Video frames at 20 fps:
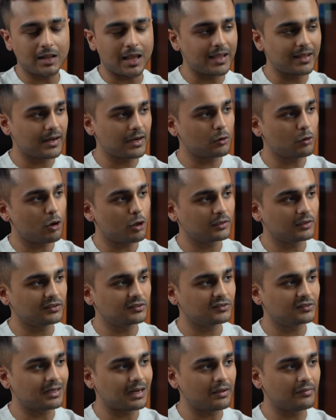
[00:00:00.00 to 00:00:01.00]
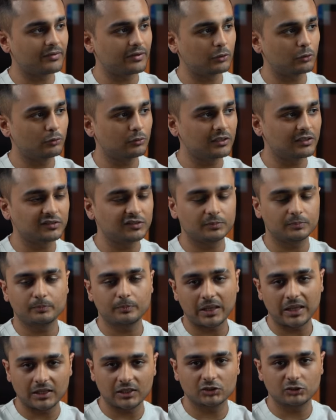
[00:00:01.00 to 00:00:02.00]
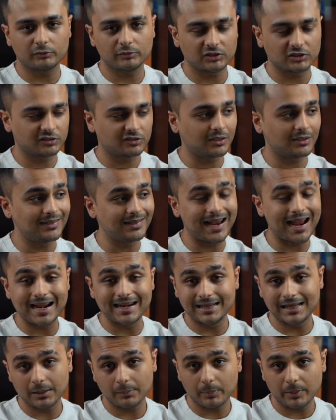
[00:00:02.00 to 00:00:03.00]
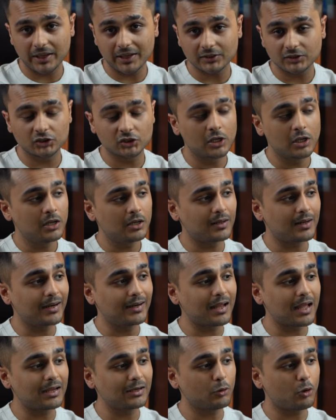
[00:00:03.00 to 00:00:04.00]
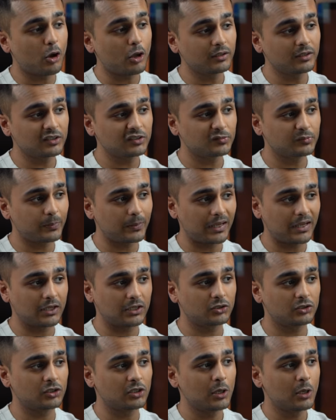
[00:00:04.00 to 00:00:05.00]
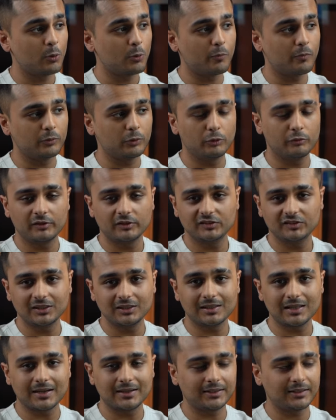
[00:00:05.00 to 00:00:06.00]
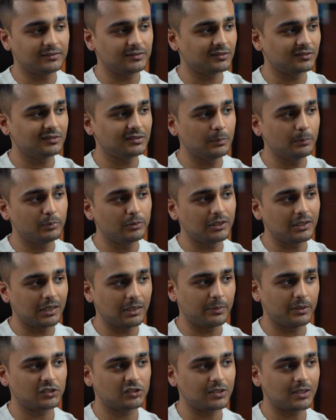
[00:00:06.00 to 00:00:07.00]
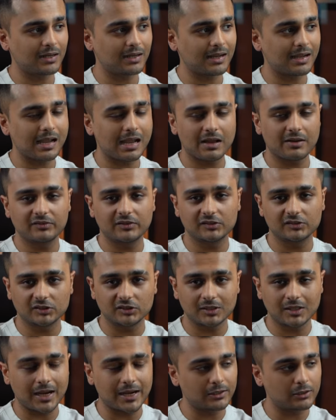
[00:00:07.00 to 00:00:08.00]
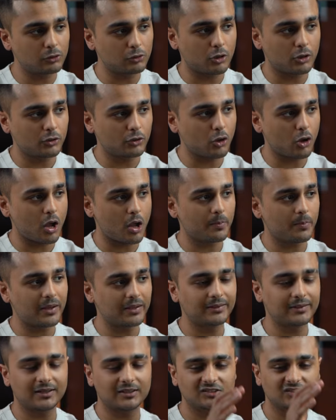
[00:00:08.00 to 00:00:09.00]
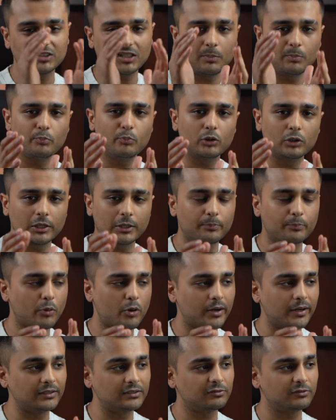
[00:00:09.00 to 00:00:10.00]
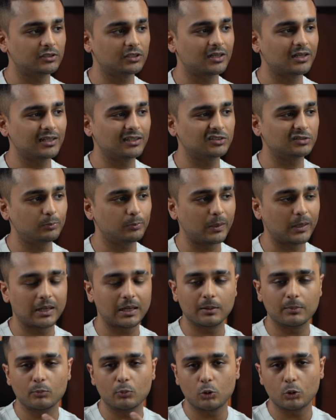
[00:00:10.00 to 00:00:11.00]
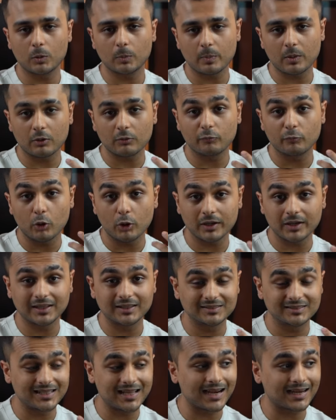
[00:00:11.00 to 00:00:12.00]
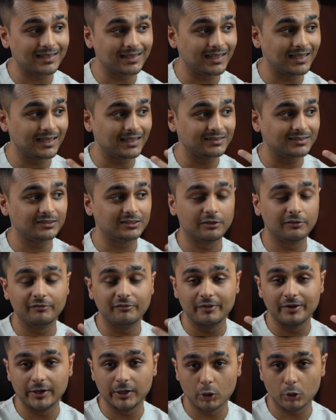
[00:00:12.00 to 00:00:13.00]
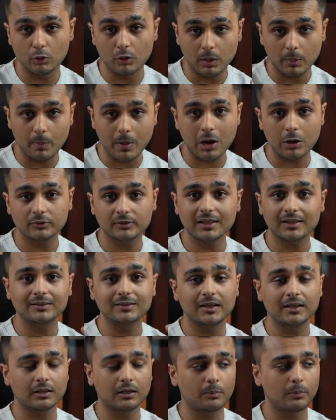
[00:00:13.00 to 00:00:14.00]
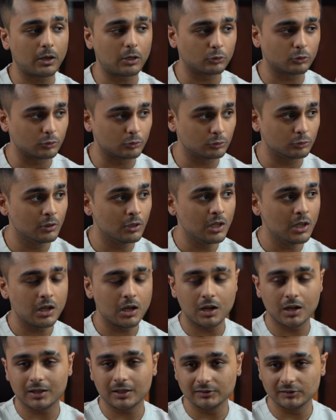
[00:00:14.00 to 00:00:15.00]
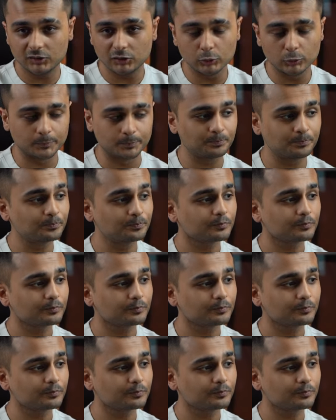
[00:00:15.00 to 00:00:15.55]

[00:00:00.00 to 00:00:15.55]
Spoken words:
direct all this traffic to this page, which is a landing page, right? And on this page, you would see that it's a simple image that I have. There's a title on top, and there are some bullet points which are explaining more about what exactly is the video about that they are about to consume.